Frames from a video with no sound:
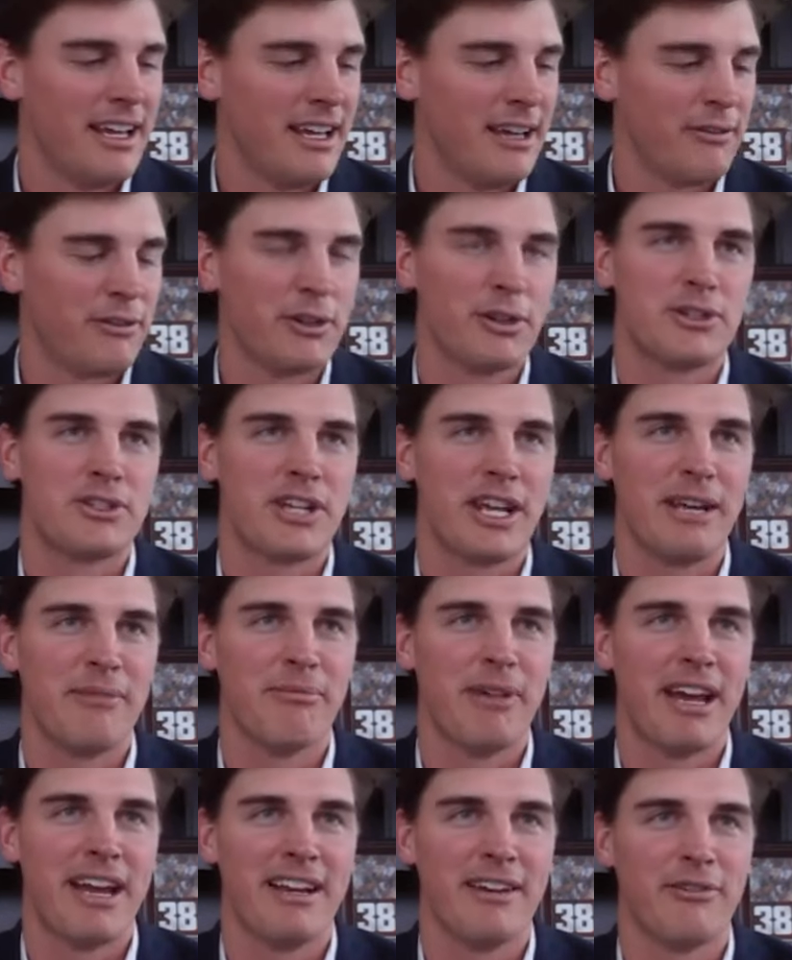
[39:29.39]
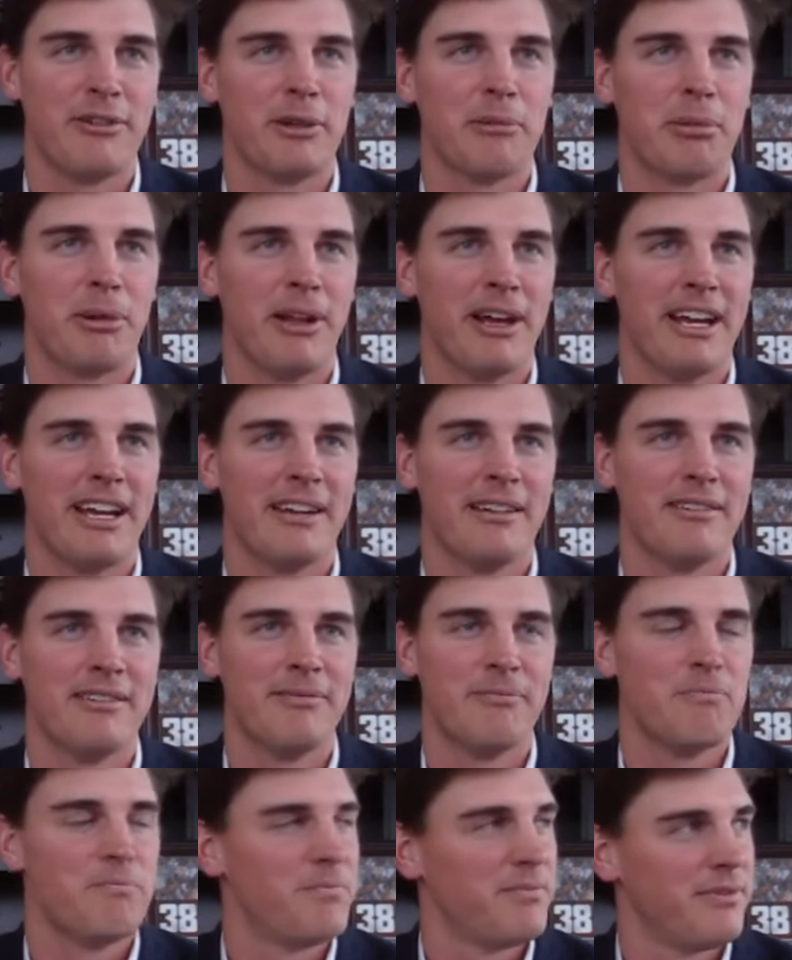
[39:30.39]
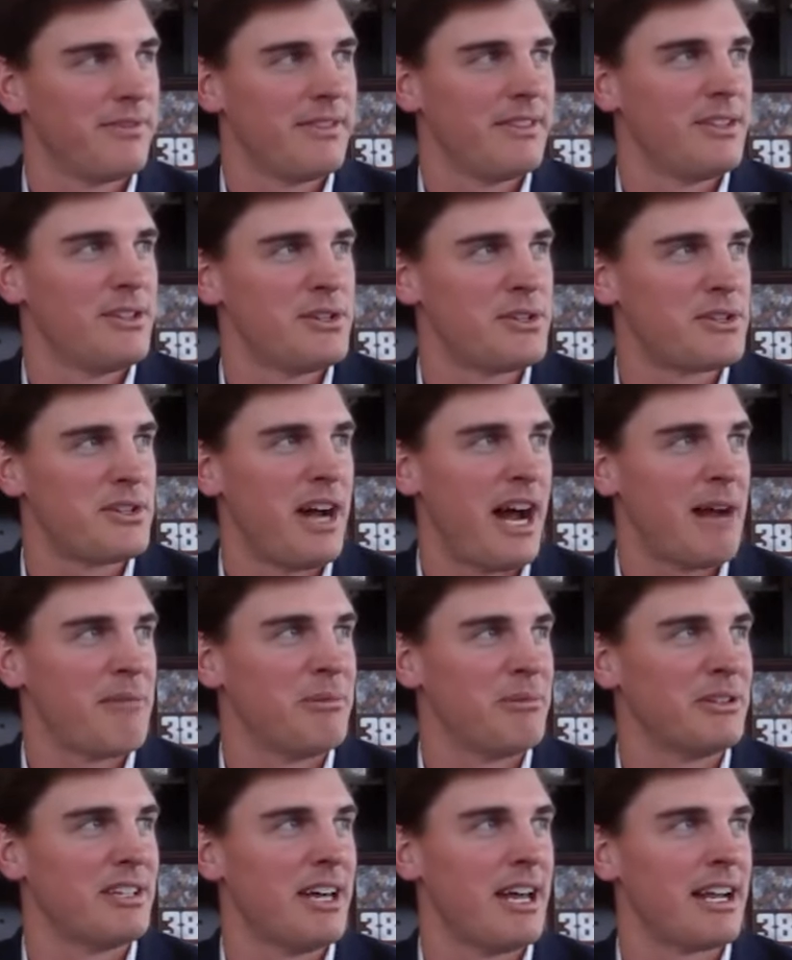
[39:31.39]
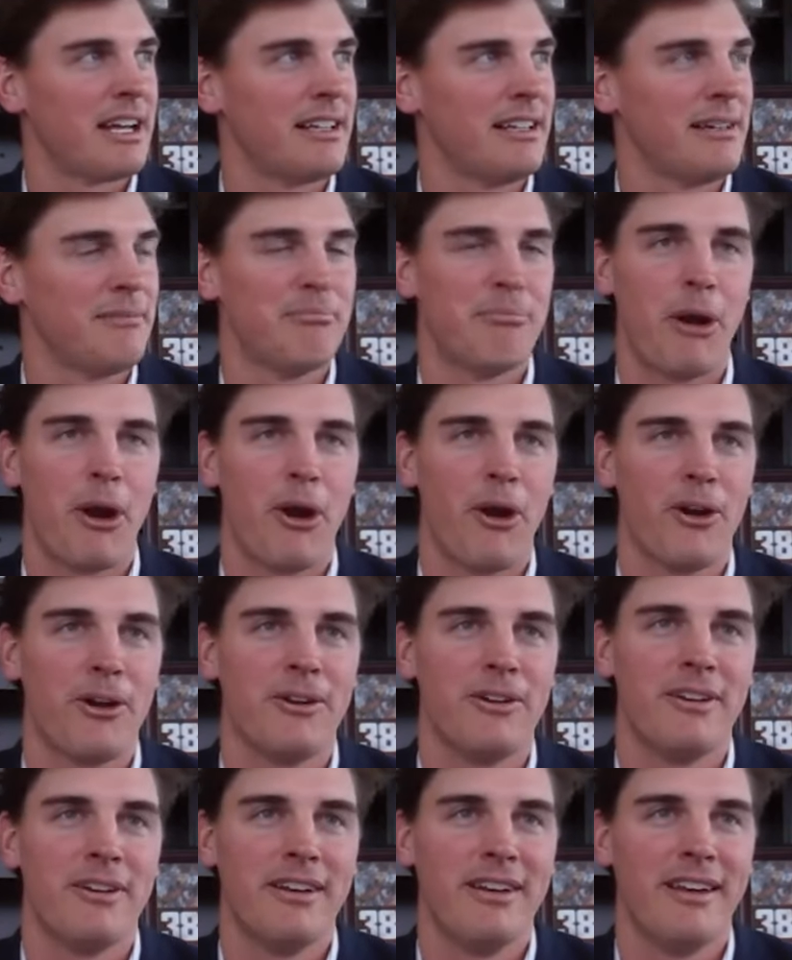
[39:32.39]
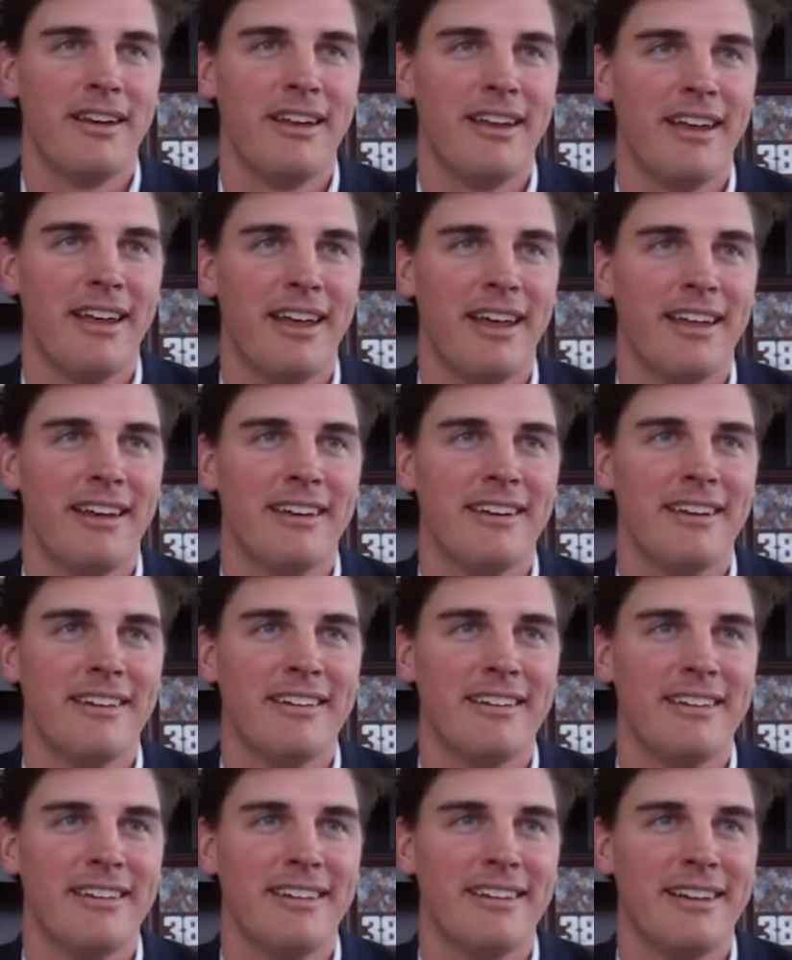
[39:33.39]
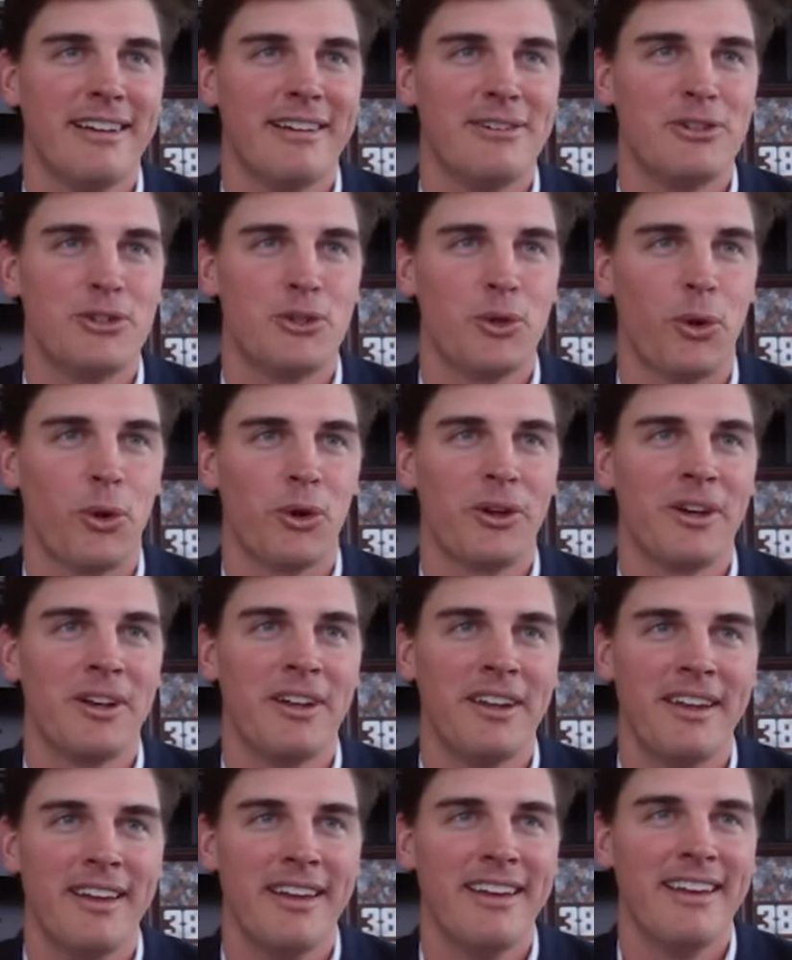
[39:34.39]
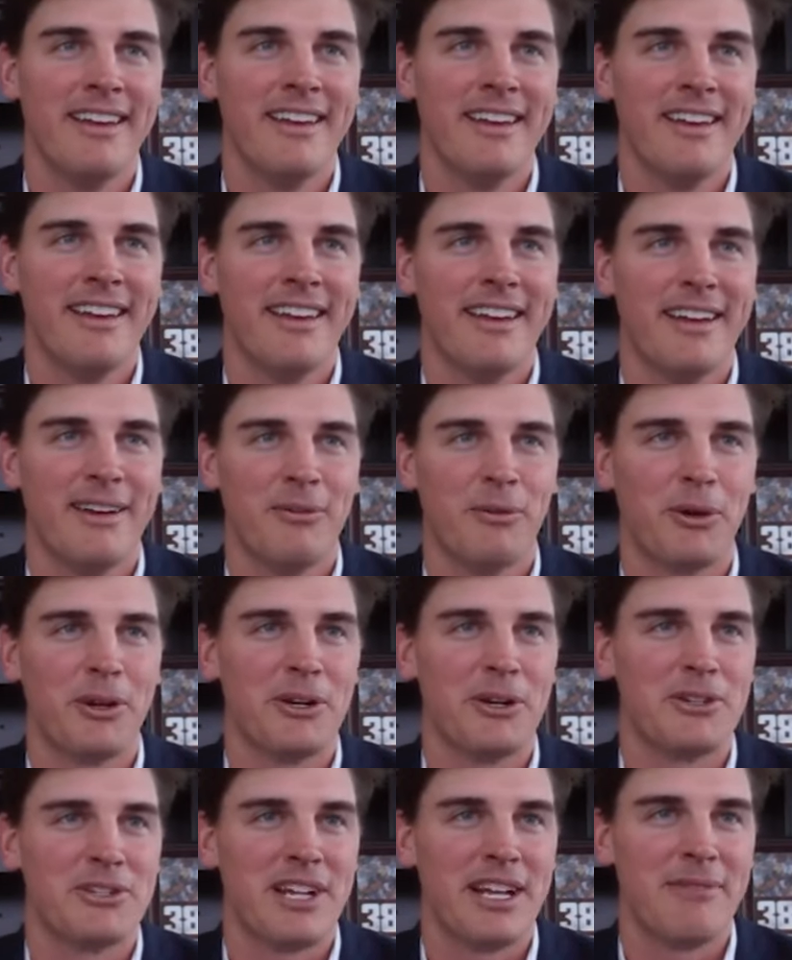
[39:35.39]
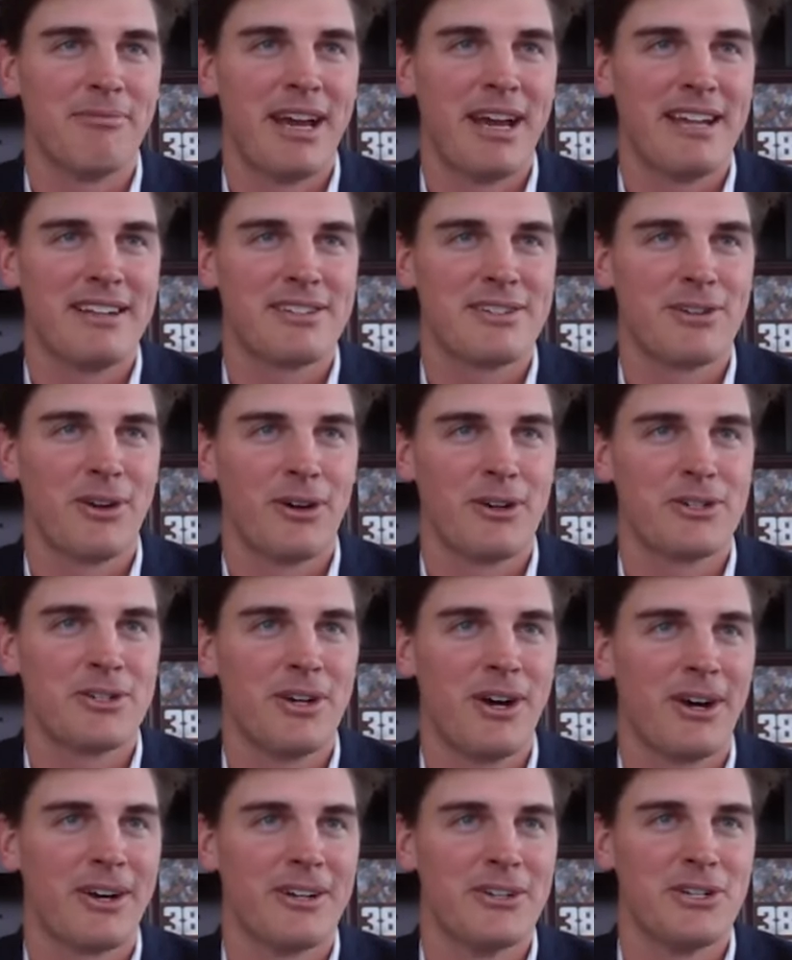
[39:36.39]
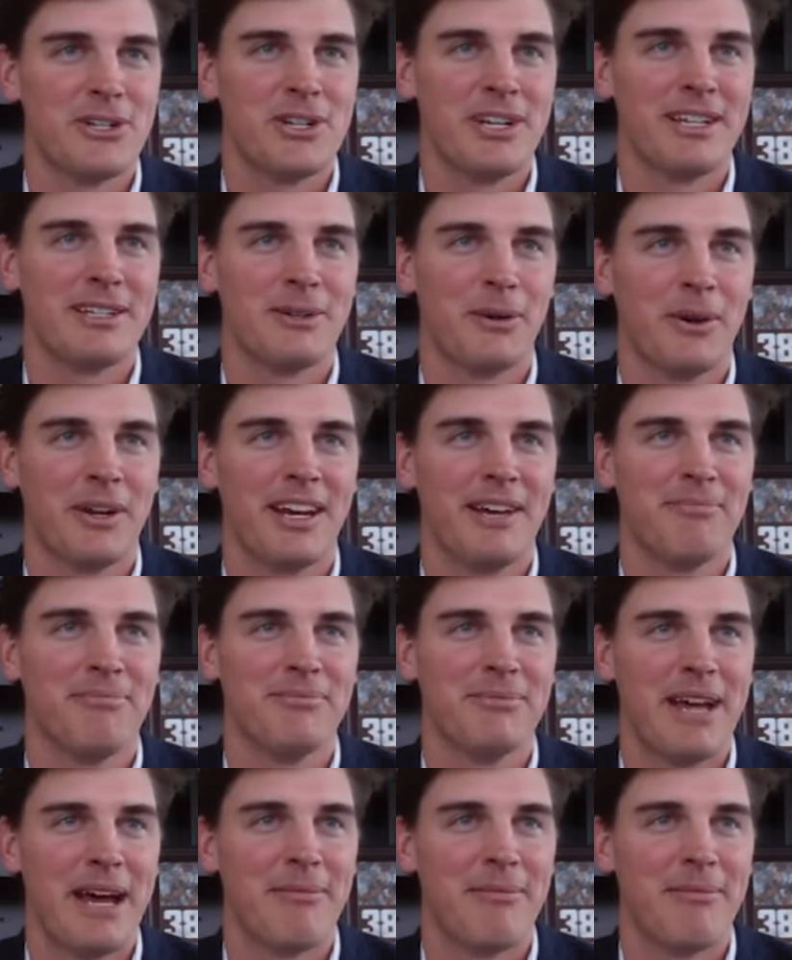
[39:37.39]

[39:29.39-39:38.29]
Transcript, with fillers: if your teammate, if you're playing just hypothetically Bird and and Jordan, and one of your teammates starts talking shit to one of them?